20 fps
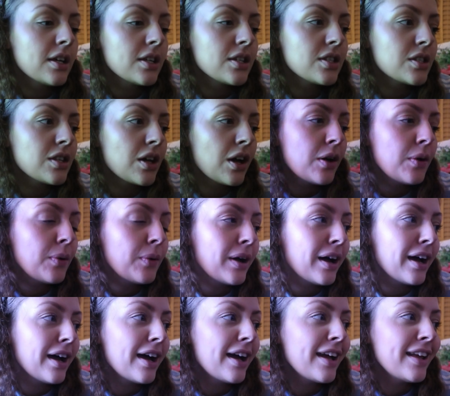So
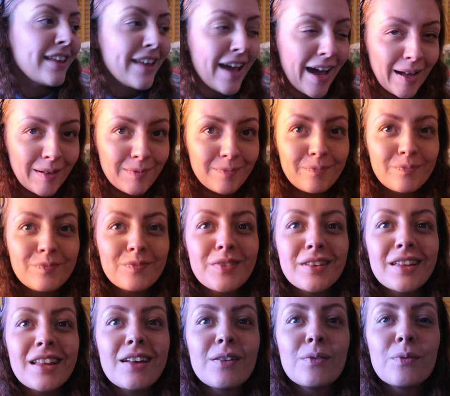uh, yeah,
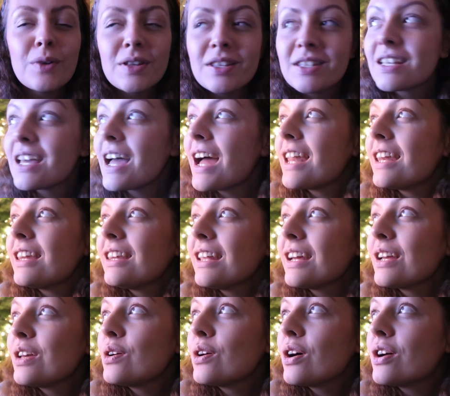once again
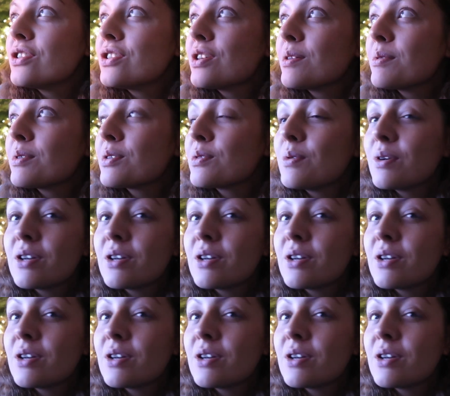thank you guys so much for